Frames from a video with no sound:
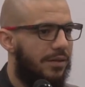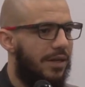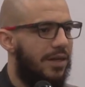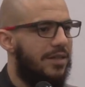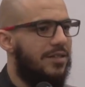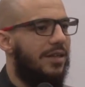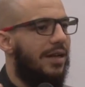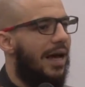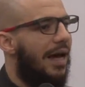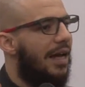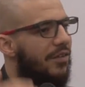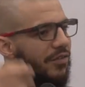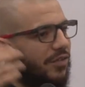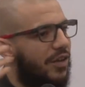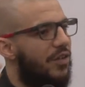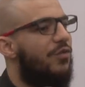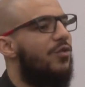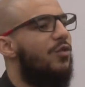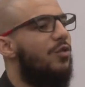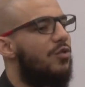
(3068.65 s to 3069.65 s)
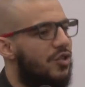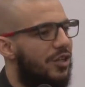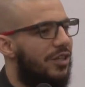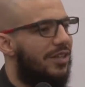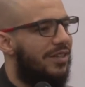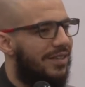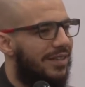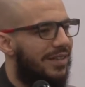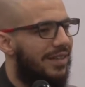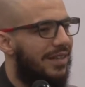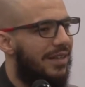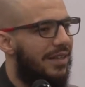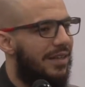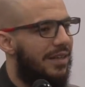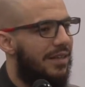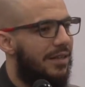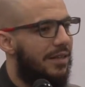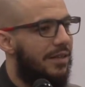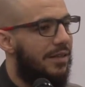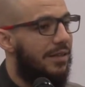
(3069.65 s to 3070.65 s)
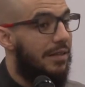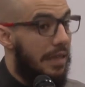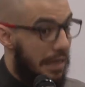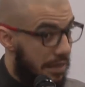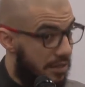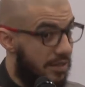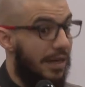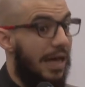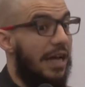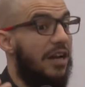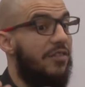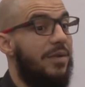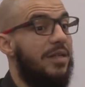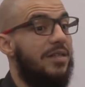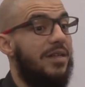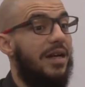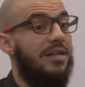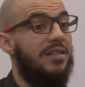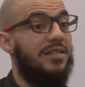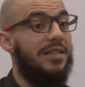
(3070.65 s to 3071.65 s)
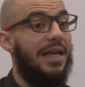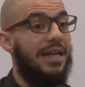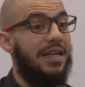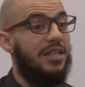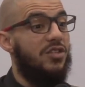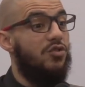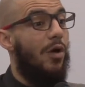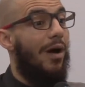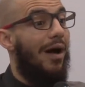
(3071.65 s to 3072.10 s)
There's a lot of confusion. There's a lot of misunderstanding.